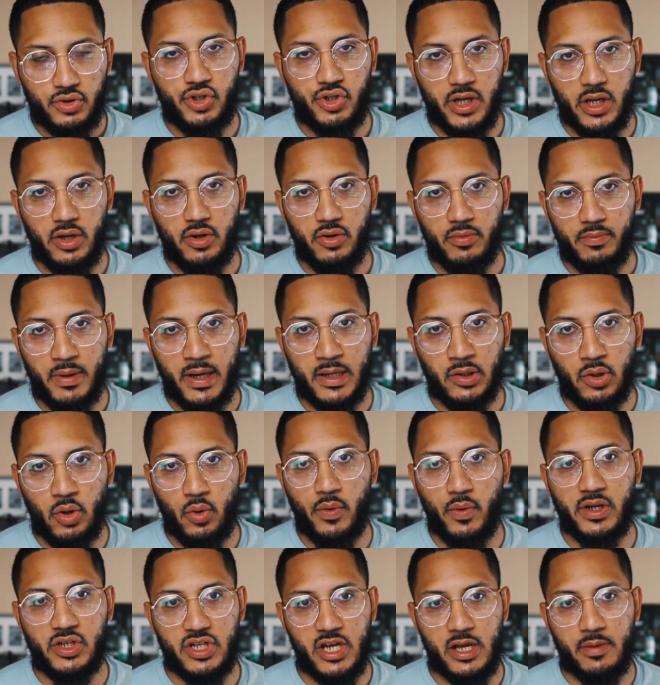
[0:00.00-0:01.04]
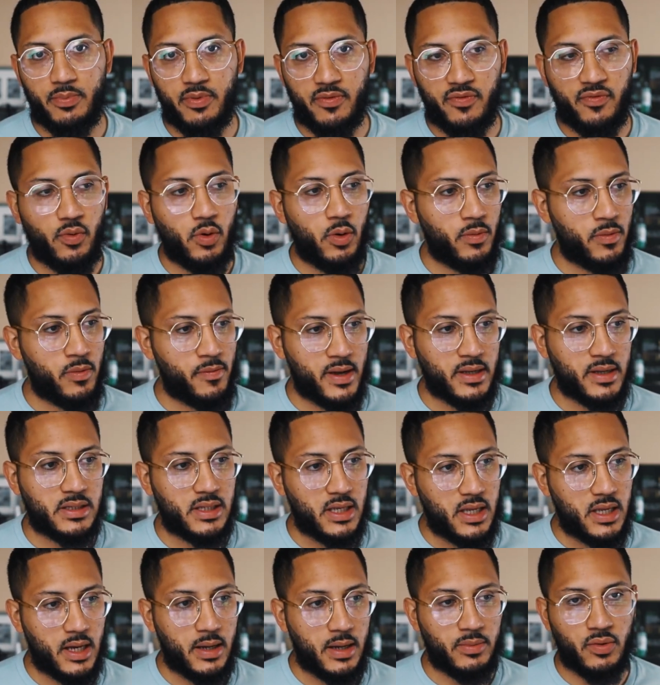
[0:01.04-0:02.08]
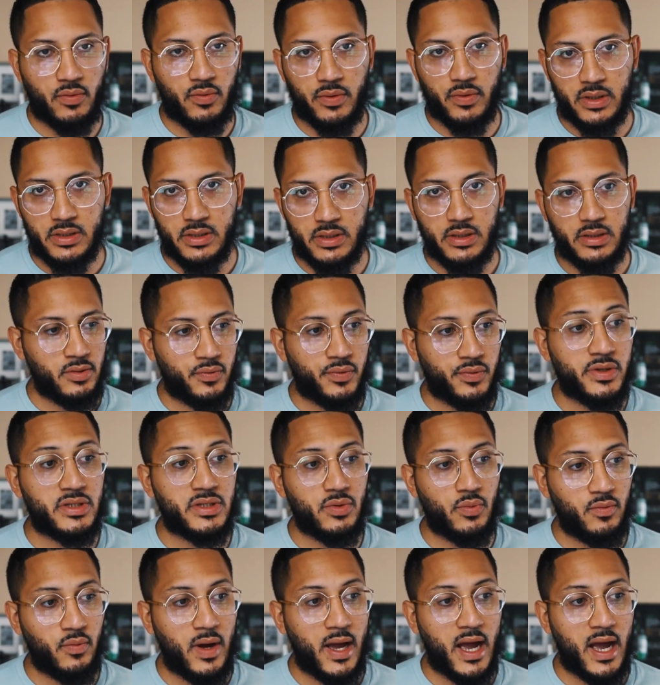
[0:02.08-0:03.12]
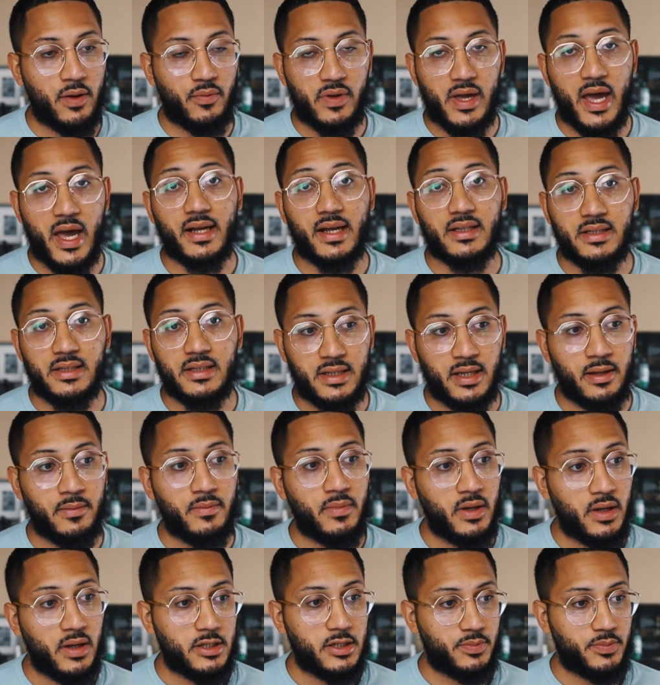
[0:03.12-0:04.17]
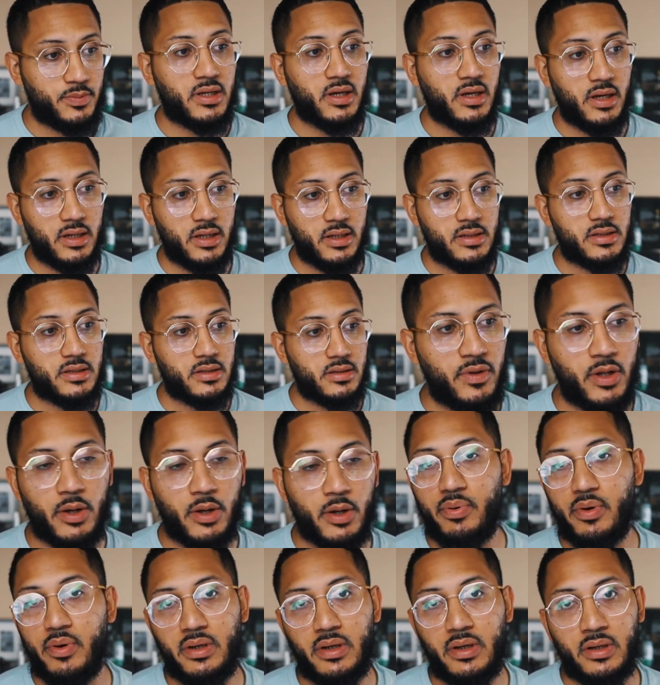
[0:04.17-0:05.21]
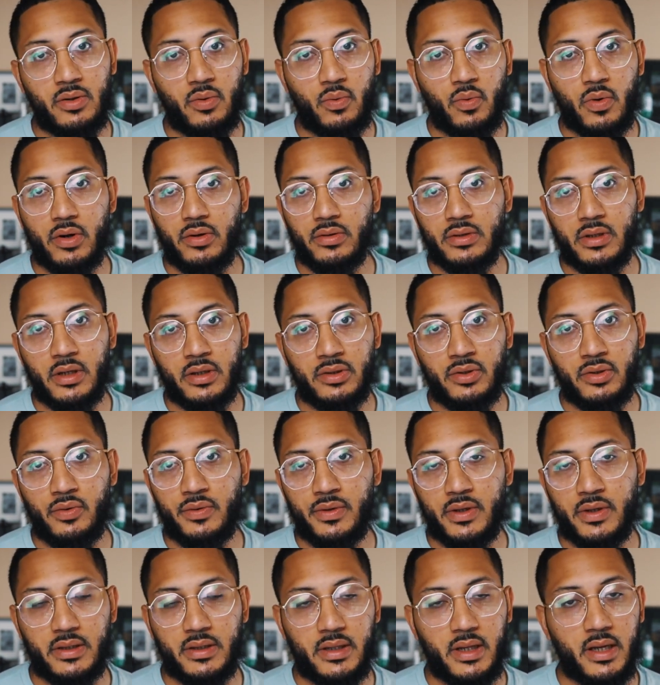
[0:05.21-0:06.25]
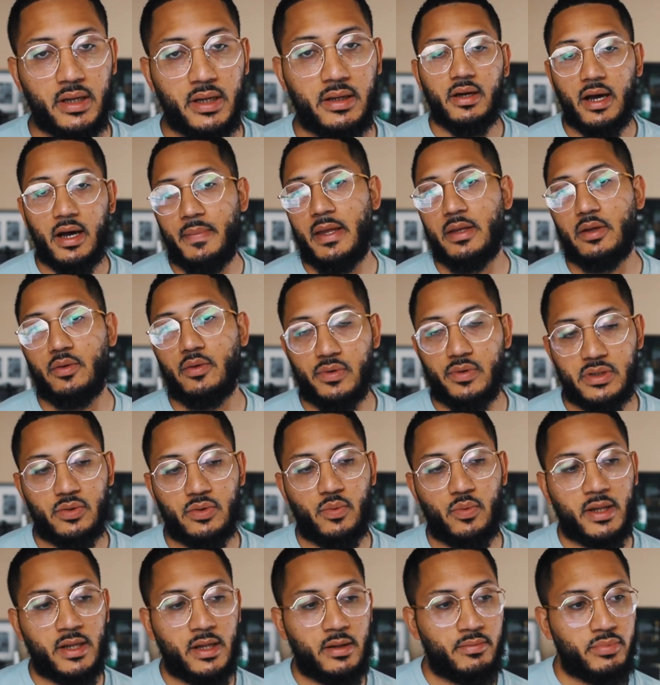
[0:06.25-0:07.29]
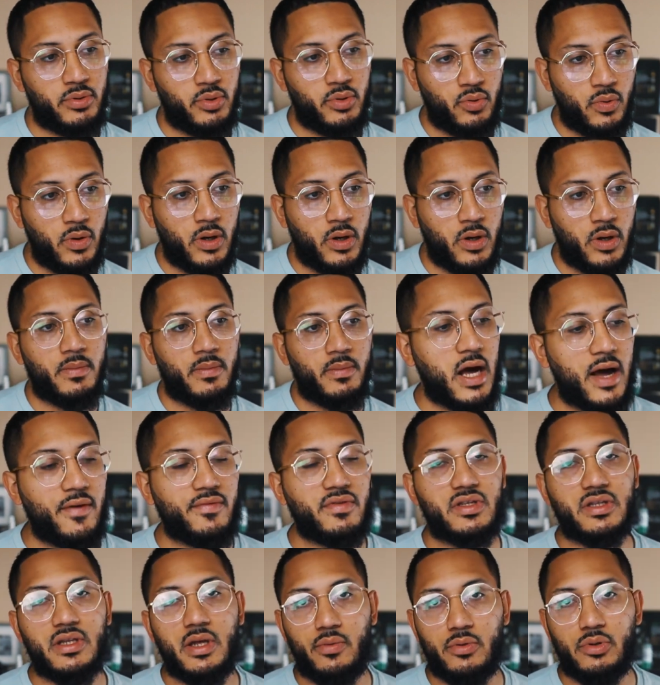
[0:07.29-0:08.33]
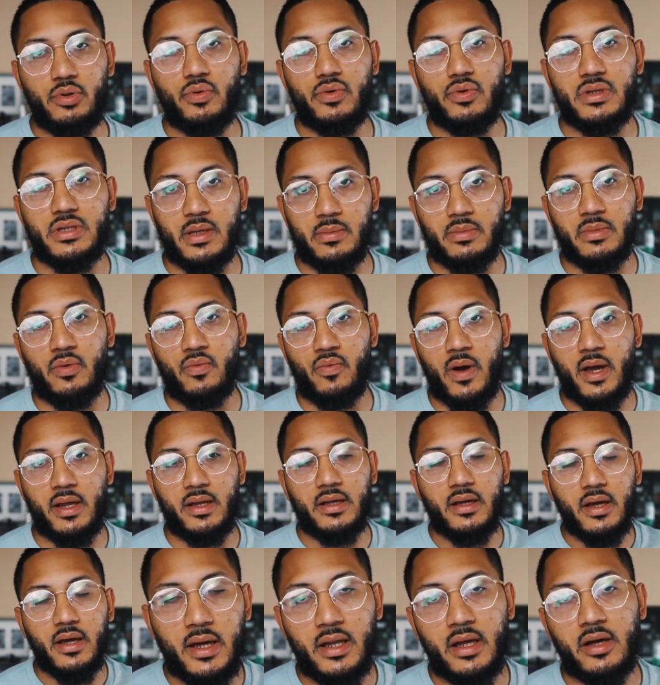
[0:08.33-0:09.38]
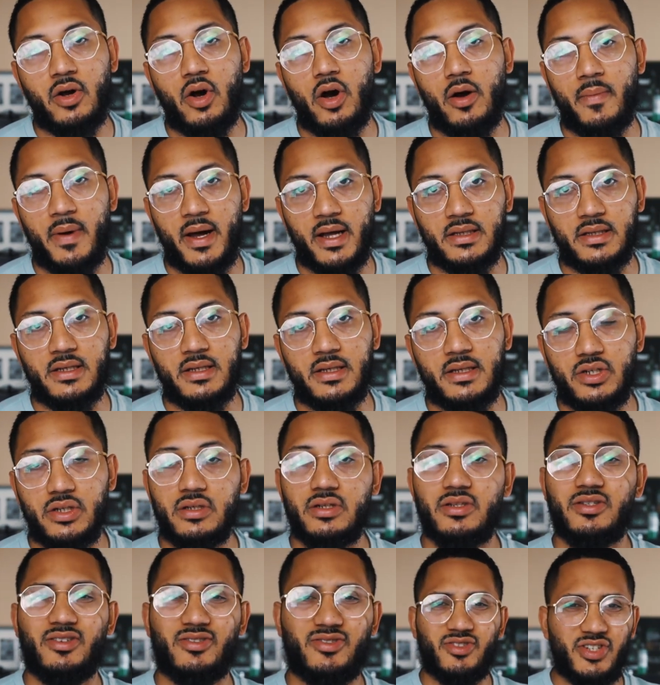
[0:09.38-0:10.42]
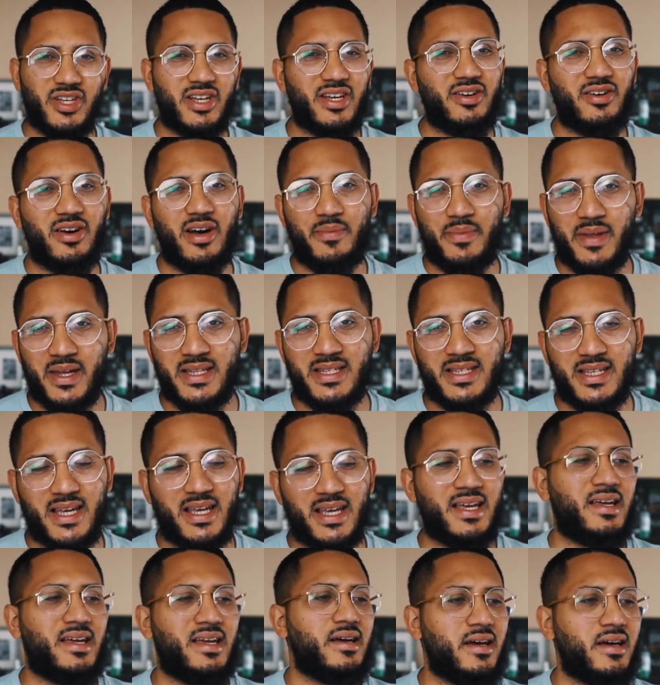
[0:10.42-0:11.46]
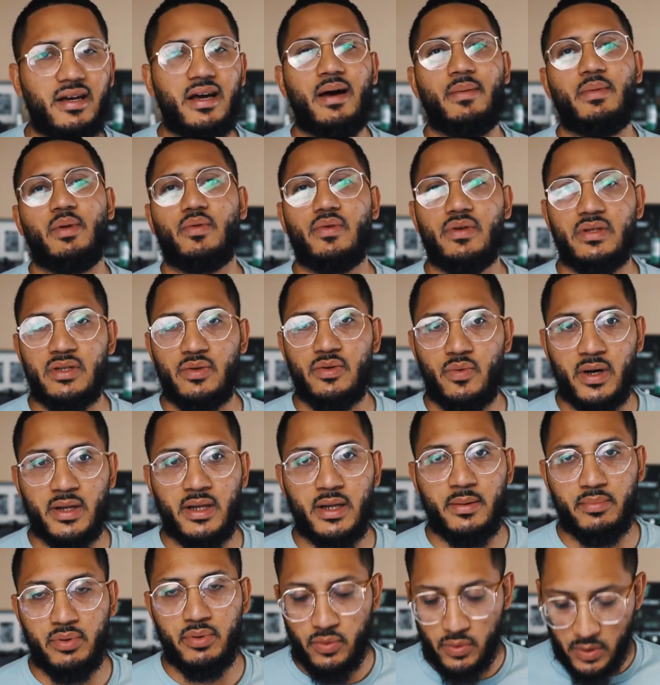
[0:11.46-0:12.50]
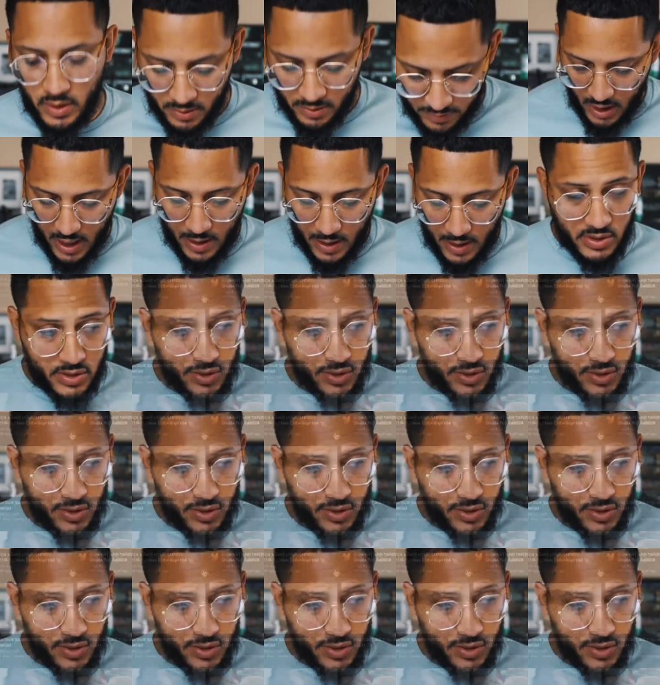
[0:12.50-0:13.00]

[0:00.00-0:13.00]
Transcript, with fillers: Chill. By no way, shape, or form am I saying I'm the reason. The reason why I reacted to them is because they're putting in the work, they're doing their thing. I'm not the reason why they blew up. Obviously they were doing something right and it caught my attention, so chill. I'm not saying I'm the reason why they blew up. I'm